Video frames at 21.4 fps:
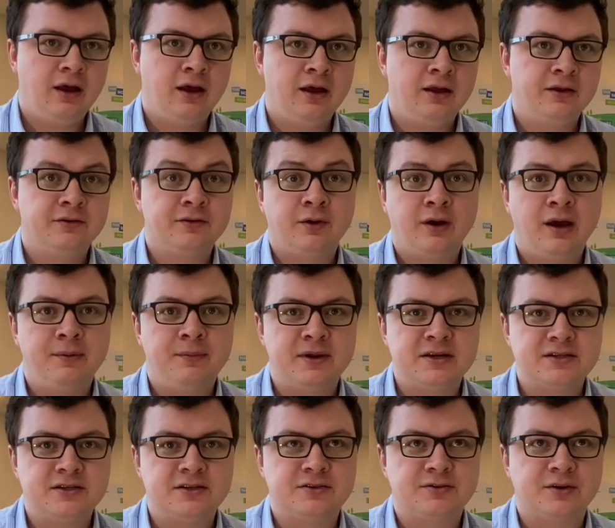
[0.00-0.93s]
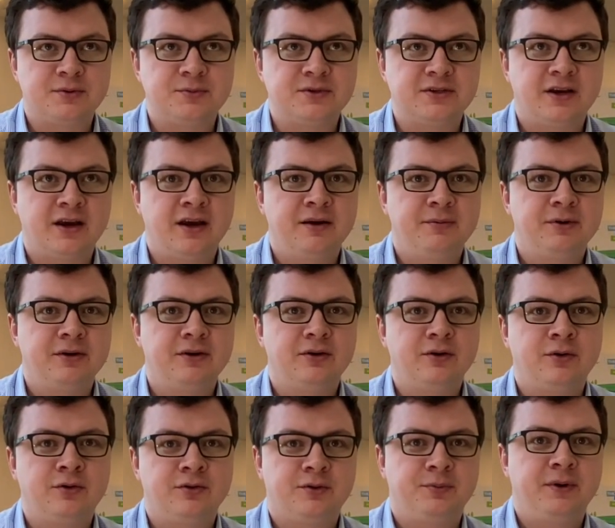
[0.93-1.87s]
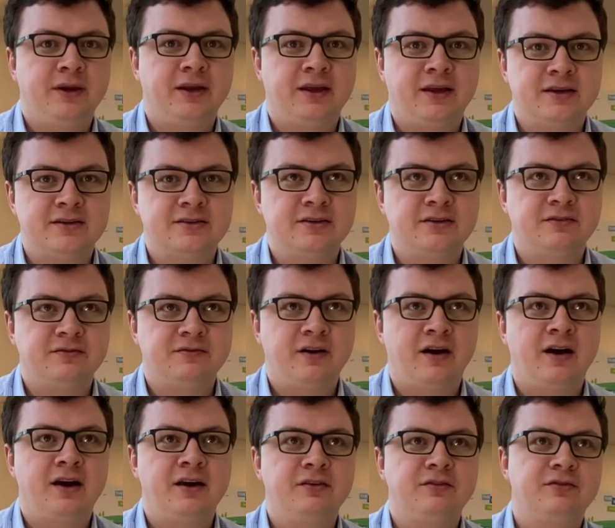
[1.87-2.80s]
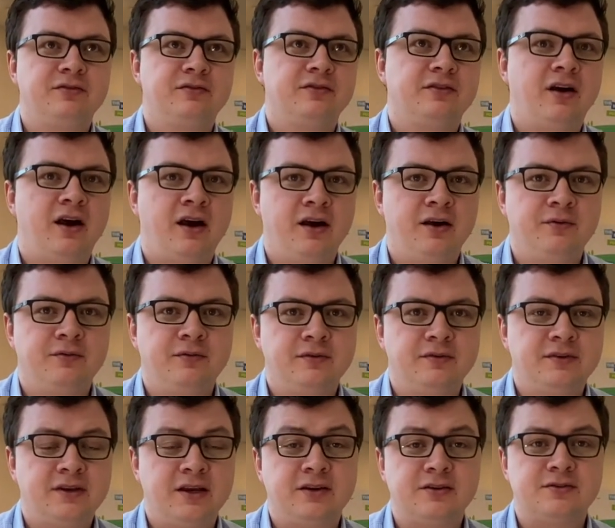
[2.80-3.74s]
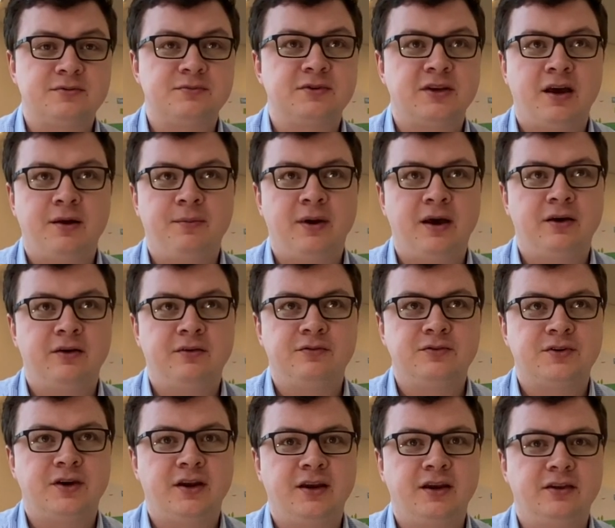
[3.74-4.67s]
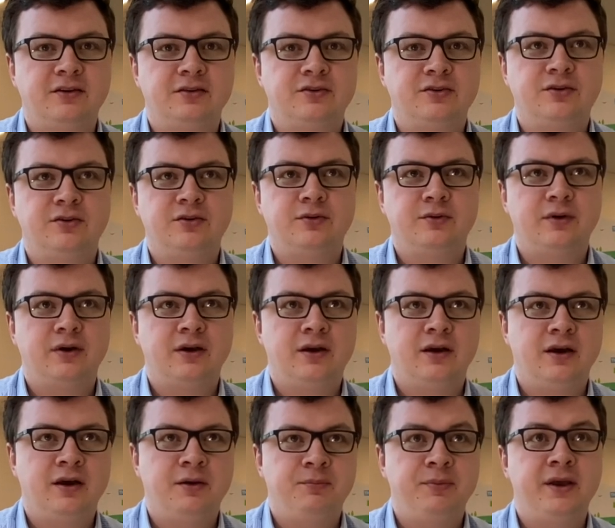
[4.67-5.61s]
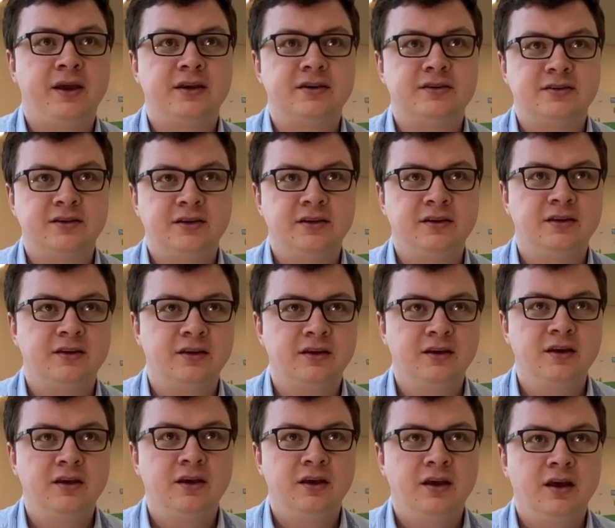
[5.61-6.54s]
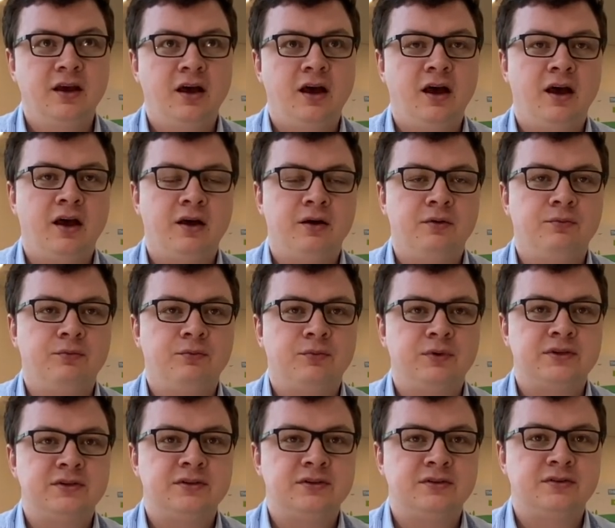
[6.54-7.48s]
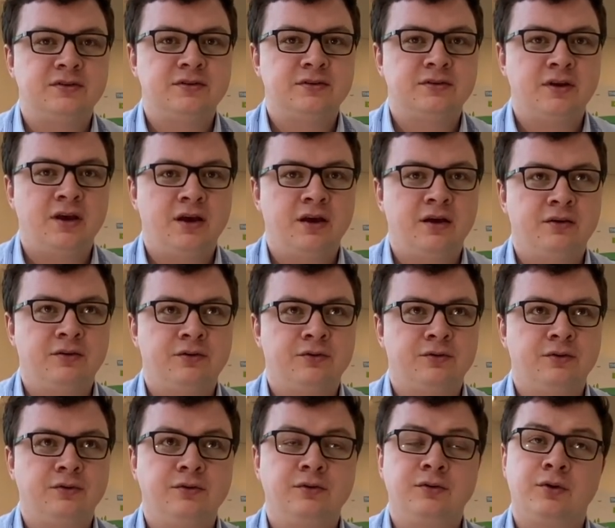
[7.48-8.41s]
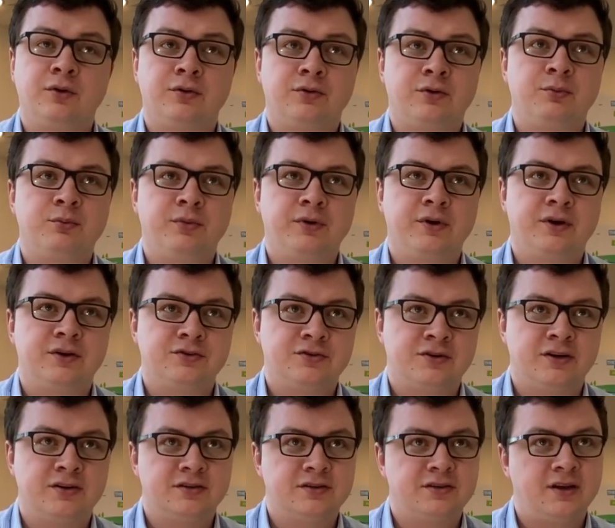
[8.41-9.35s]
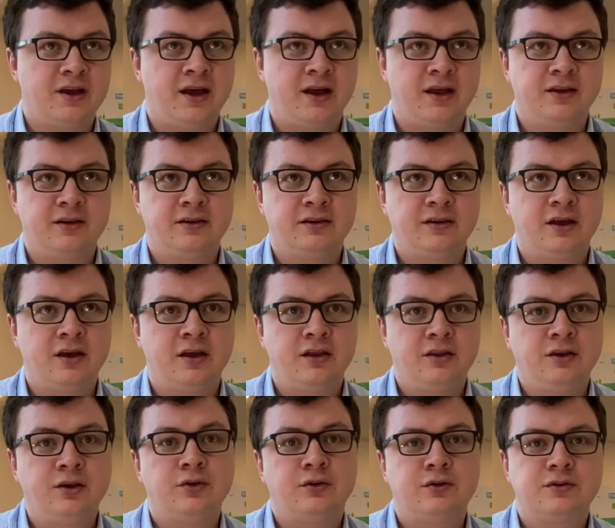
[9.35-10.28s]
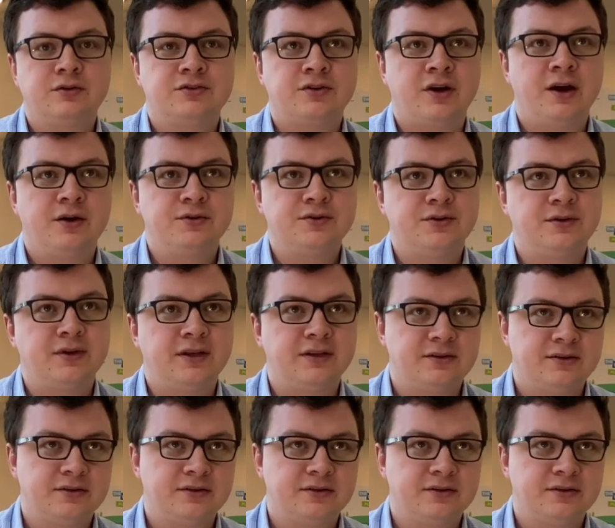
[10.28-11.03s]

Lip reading: So I'm actually Scrimshire. I'm an orthopaedic ST5, taking some time out of training to do a PhD, which is through Northumbria Trust and the York Trials Unit.